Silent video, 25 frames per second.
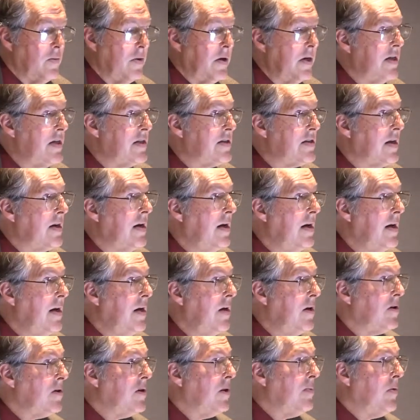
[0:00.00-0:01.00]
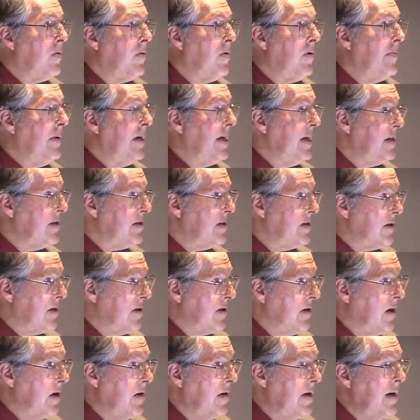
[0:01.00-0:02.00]
One is that global warming isn't
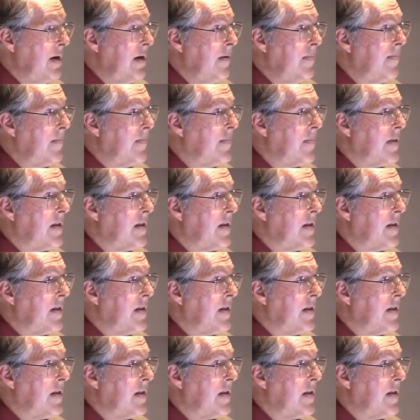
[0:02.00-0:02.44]
occurring,